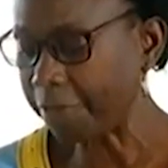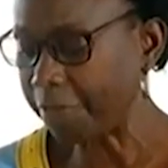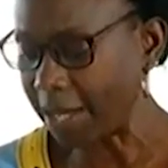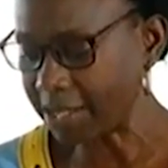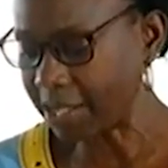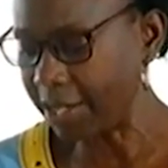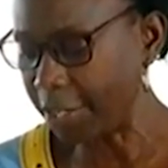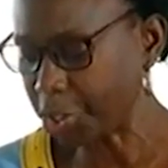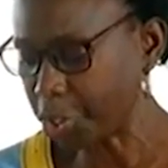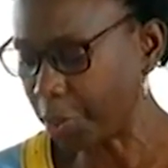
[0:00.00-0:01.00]

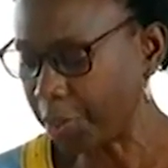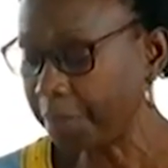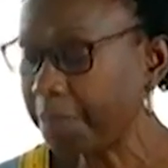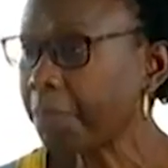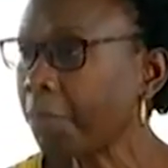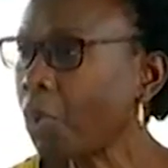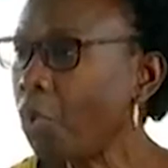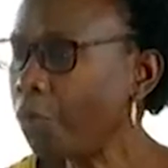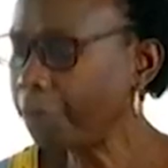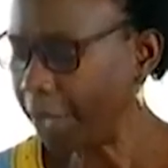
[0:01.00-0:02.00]
vaccination
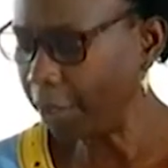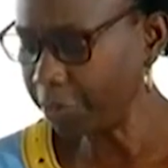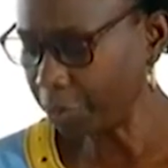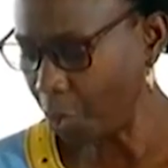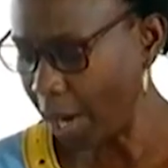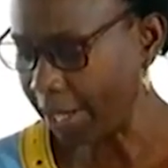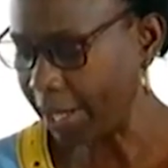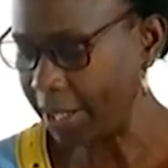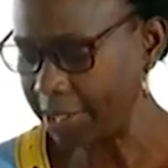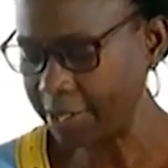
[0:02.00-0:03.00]
of health
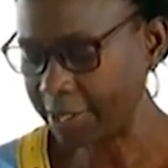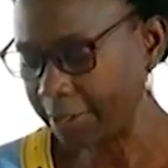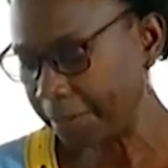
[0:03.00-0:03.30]
workers